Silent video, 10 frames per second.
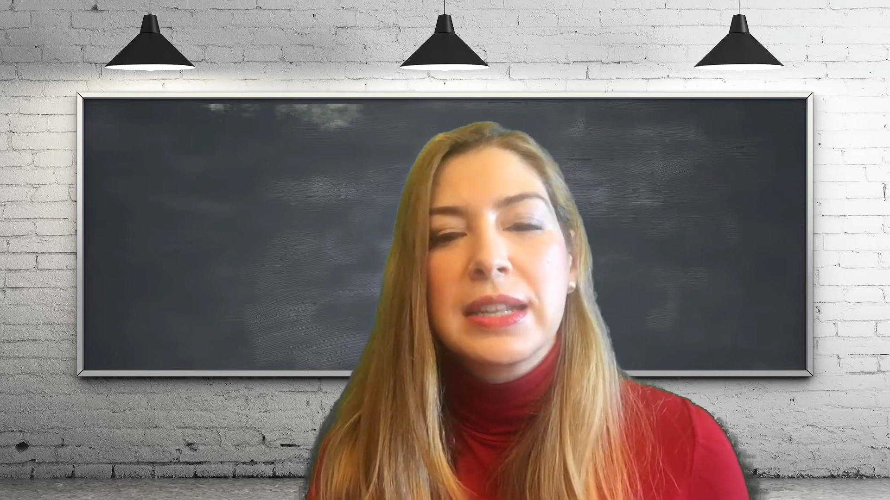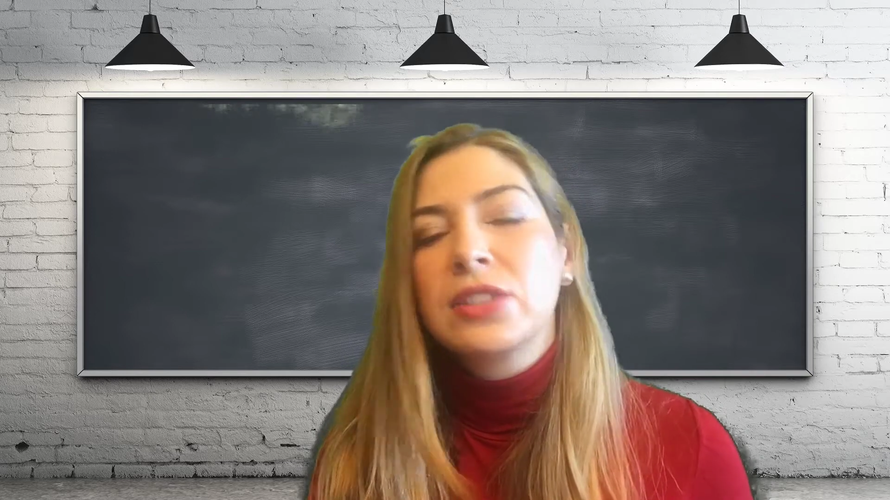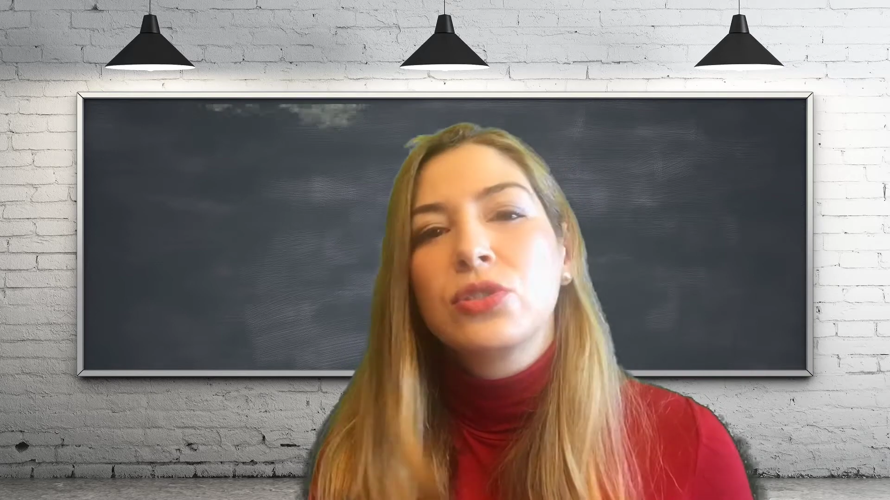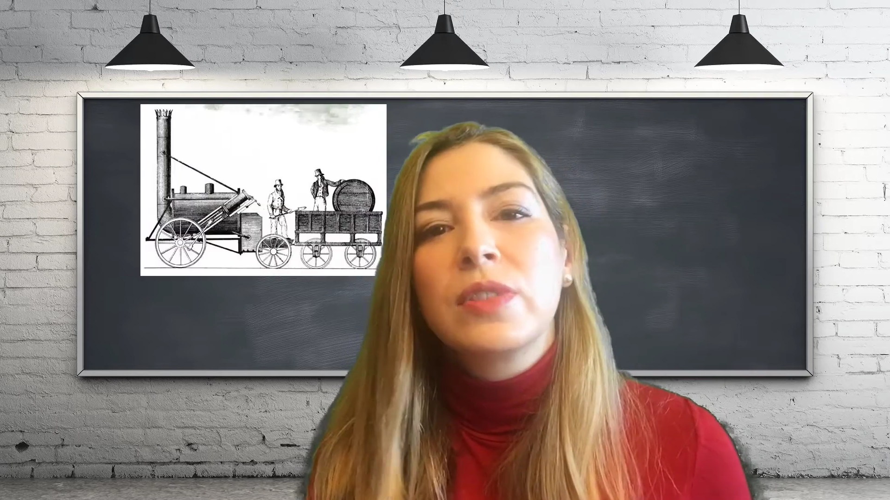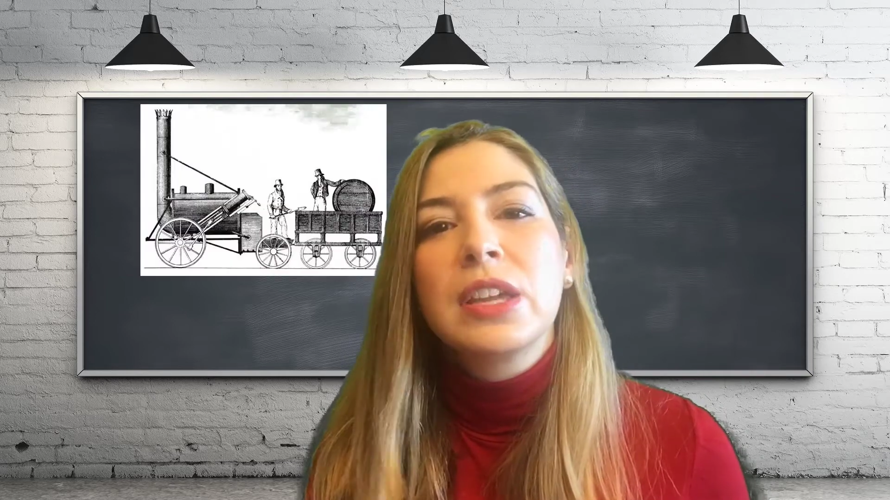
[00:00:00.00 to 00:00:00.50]

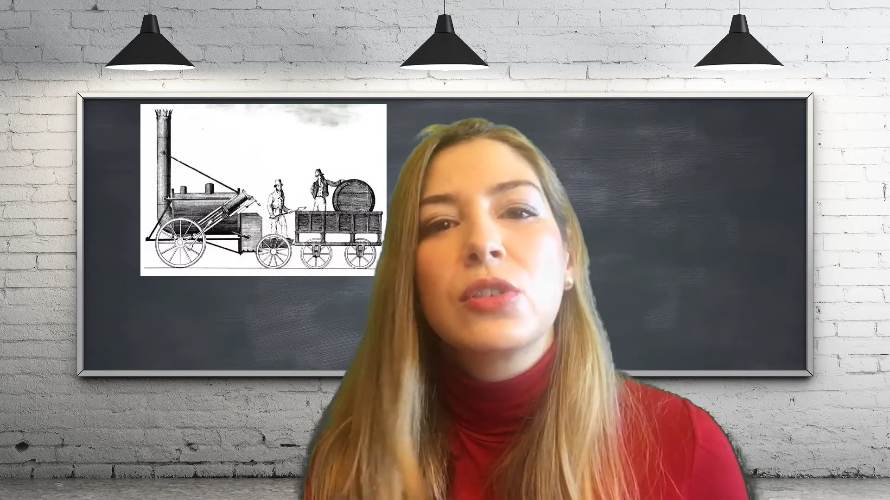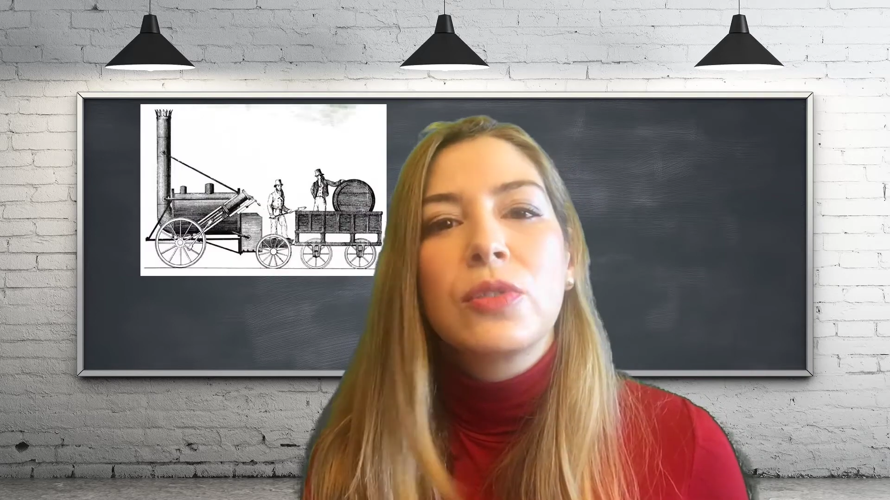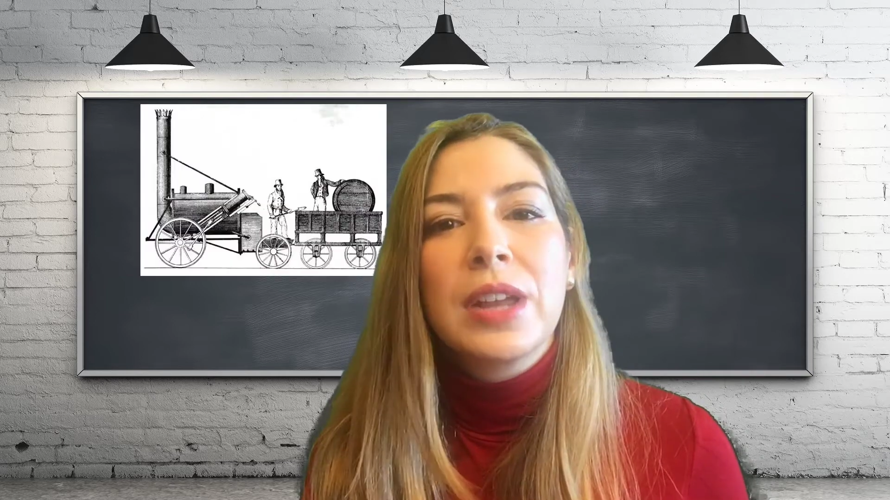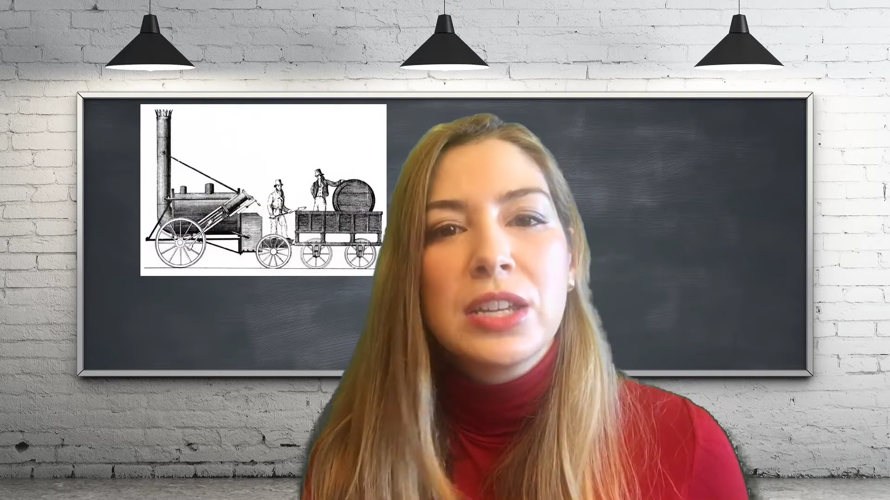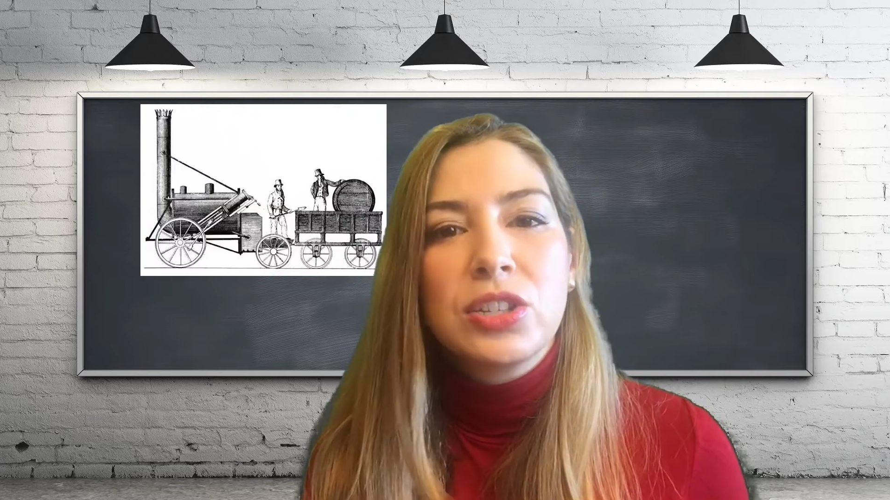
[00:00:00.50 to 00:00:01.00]
led to the
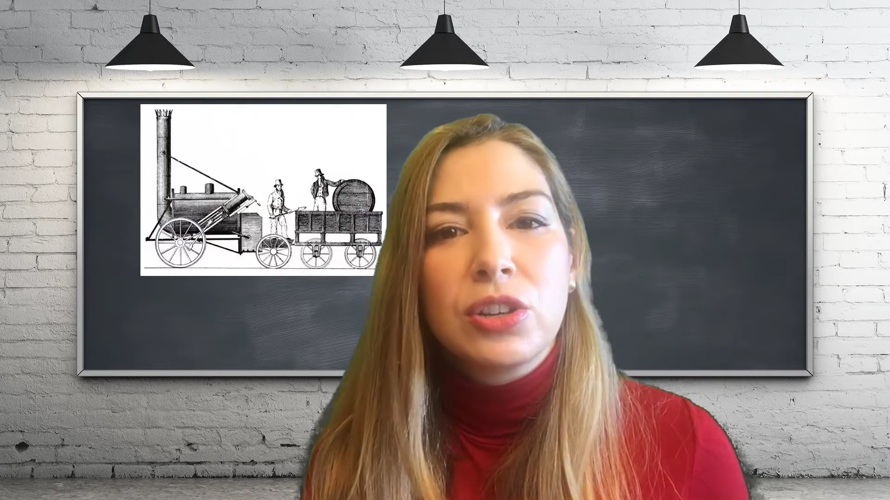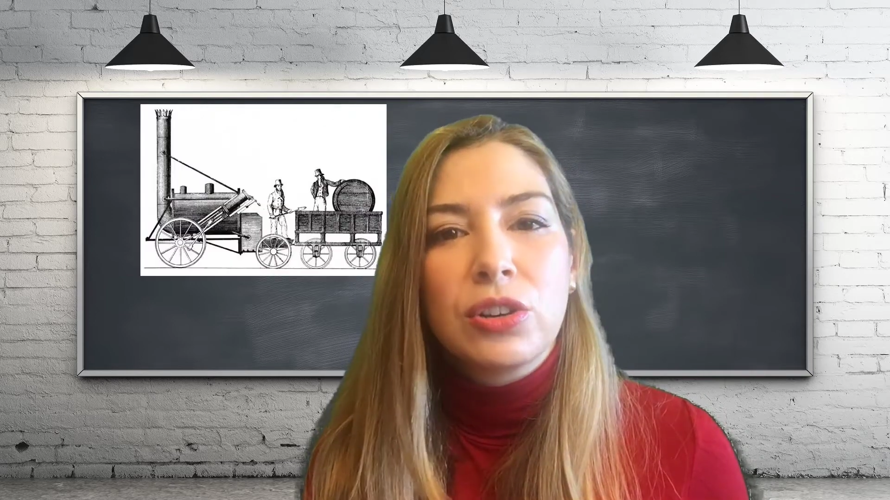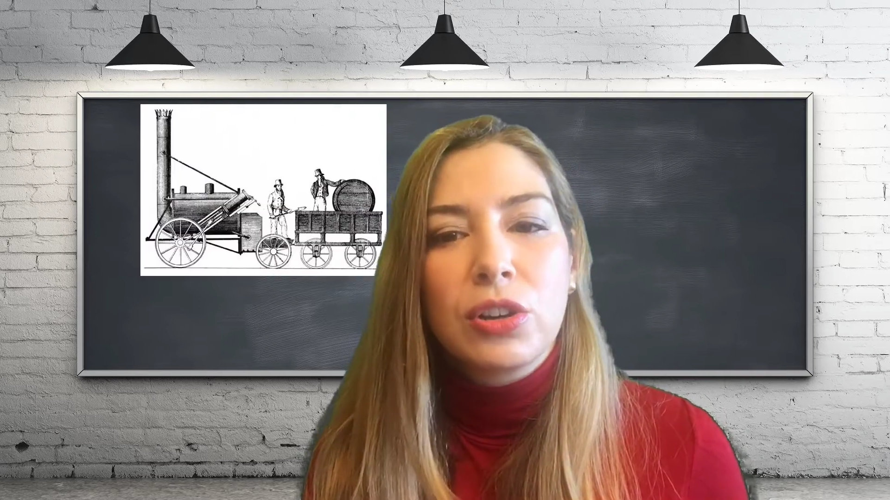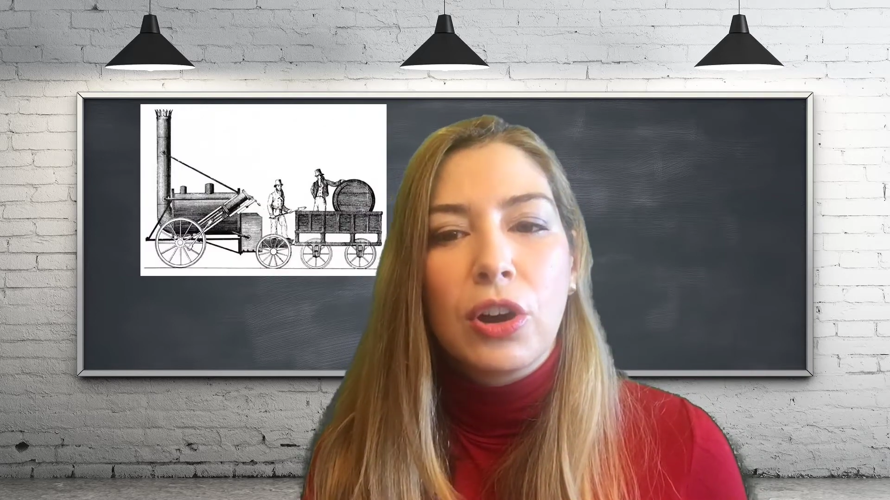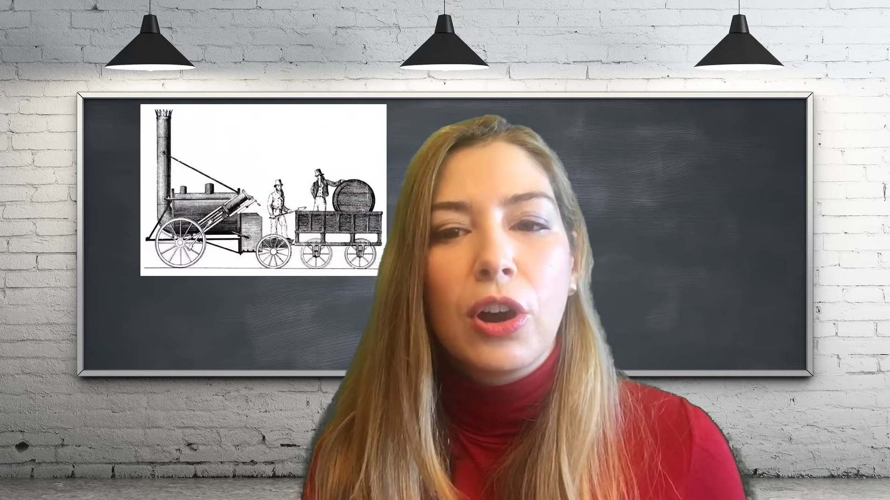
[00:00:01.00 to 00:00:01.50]
creation